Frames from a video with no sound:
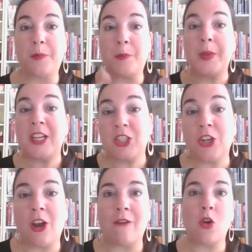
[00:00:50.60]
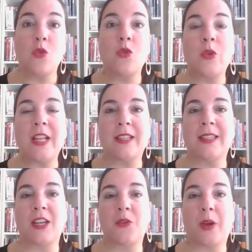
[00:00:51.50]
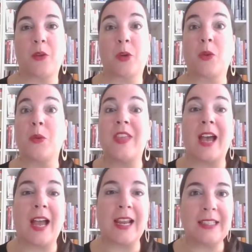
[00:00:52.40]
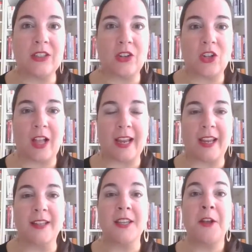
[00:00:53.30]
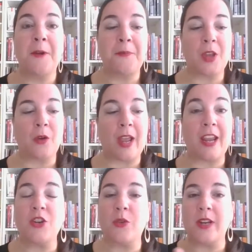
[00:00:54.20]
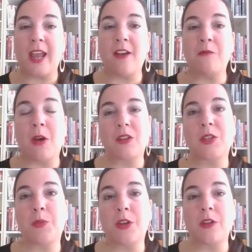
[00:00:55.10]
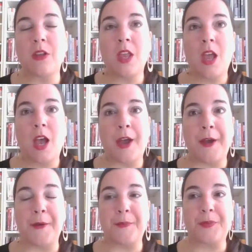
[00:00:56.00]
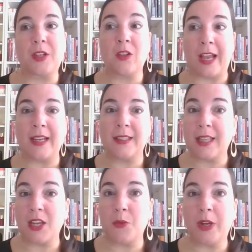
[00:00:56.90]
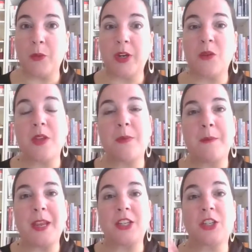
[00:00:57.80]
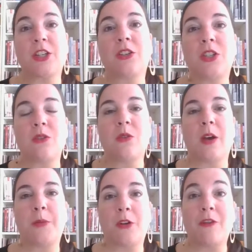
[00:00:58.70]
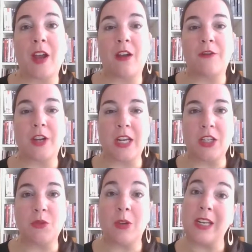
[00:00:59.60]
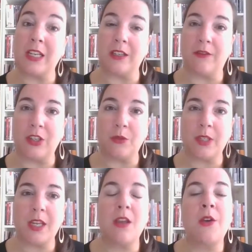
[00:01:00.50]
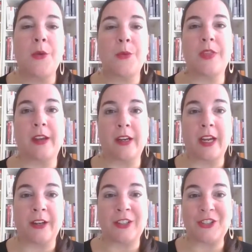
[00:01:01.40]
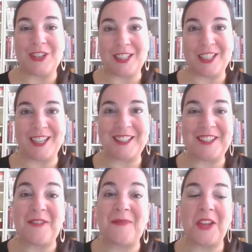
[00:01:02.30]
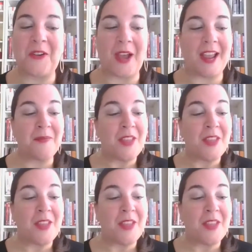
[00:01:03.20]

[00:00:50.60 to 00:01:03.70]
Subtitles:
picture of who it is that you want to work with, the ideal client. Okay. And you can have multiple clients that you want to work with, but make sure you do a profile for each one individually with their characteristics. Okay,